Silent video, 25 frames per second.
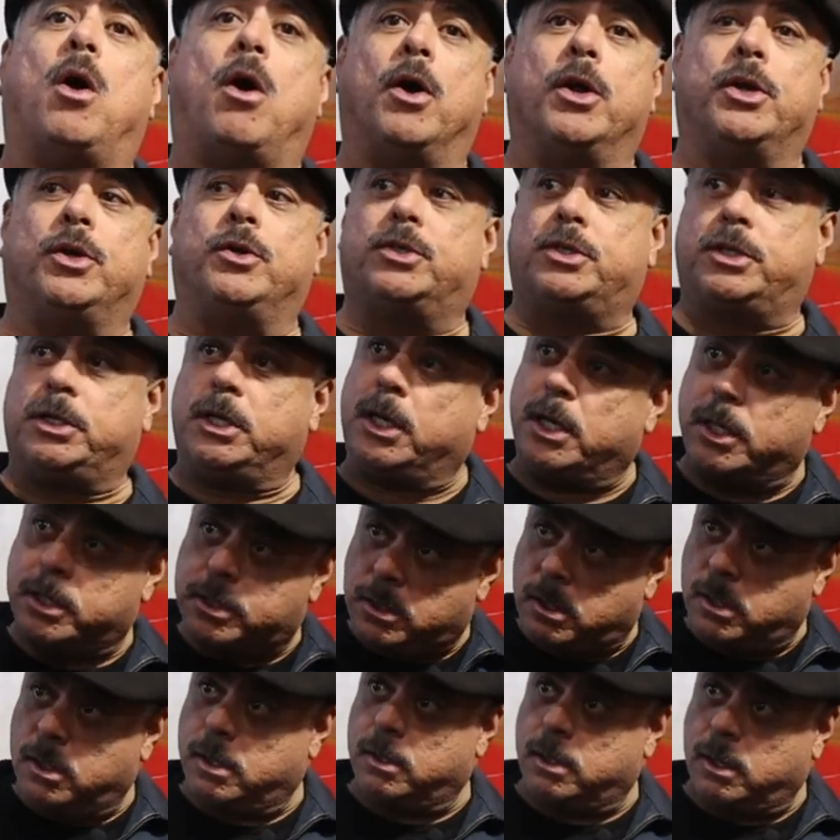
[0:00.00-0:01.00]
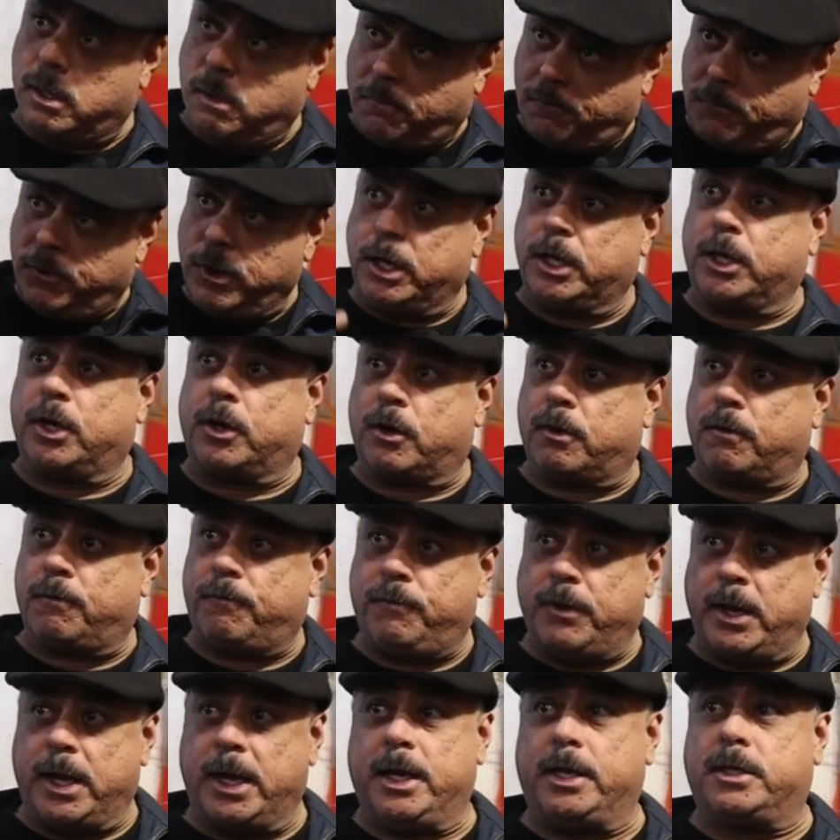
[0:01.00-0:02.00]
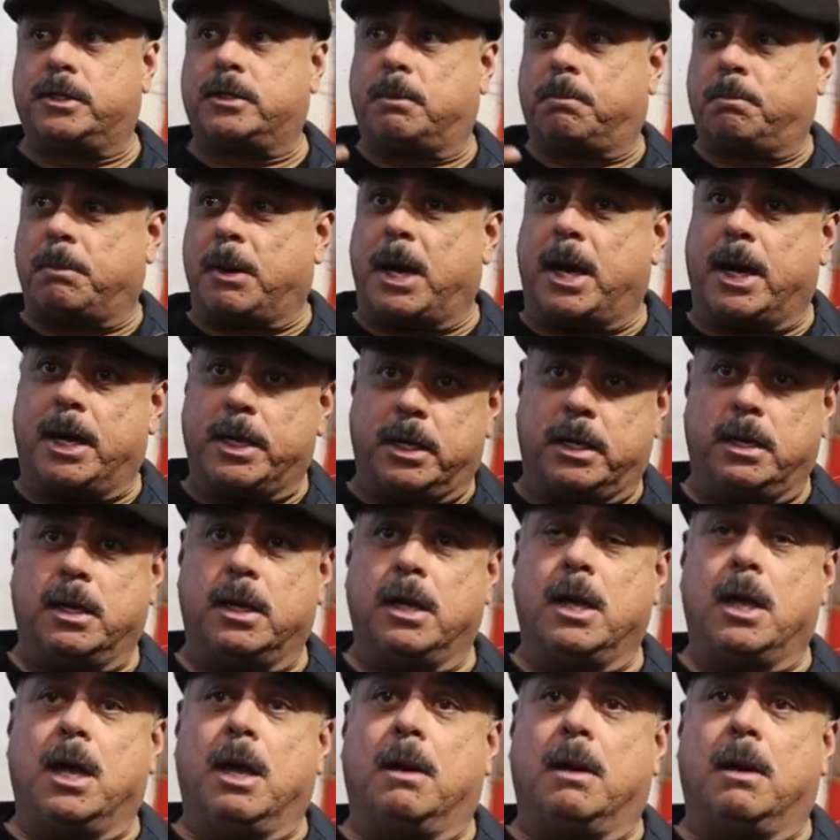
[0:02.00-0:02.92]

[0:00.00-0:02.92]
All you see is a figure, a face, a body.